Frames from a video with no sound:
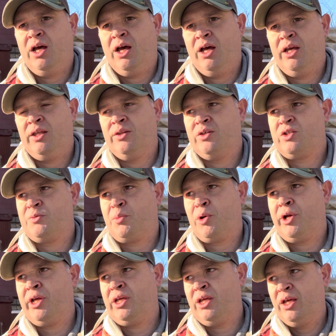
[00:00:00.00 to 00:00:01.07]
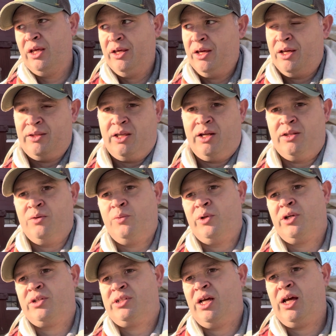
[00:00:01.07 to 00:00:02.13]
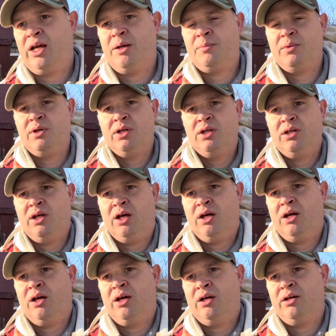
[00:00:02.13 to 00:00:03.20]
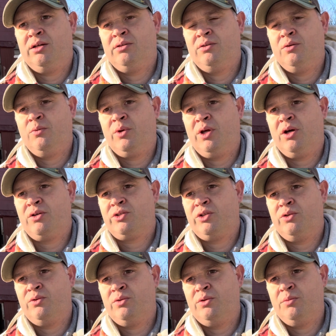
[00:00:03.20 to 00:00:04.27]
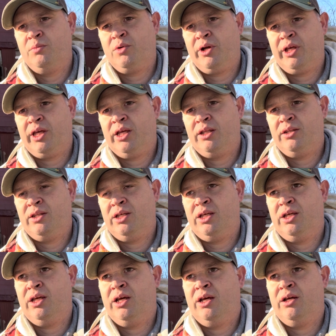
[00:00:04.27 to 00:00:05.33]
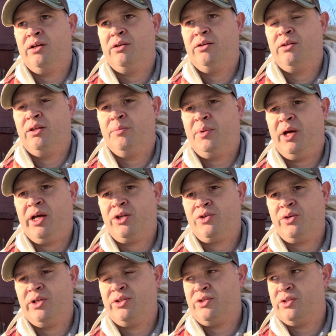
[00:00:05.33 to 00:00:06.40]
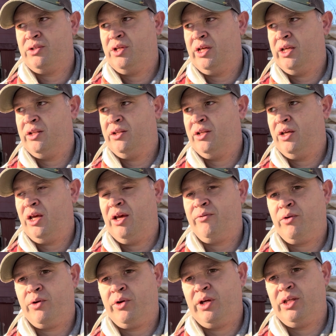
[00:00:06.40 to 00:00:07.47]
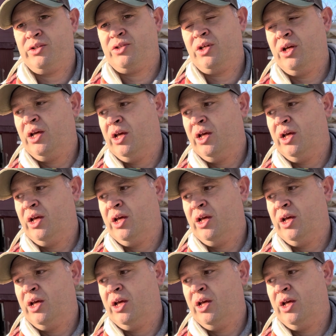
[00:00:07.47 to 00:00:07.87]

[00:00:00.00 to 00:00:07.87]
in the spring, and then in the wintertime we also bring in the pine trees and evergreens.